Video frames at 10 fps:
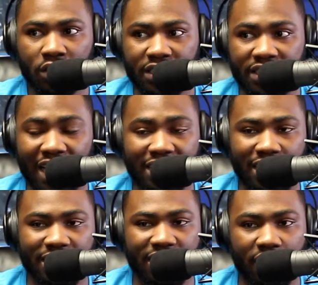this
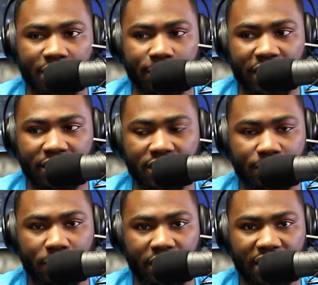last time the Seahawks played in the
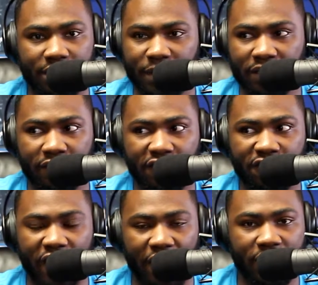Super Bowl, it's been
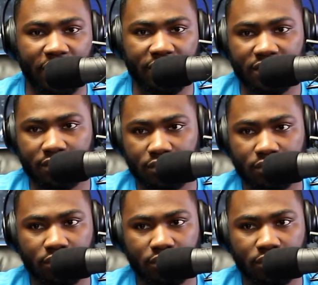5 years.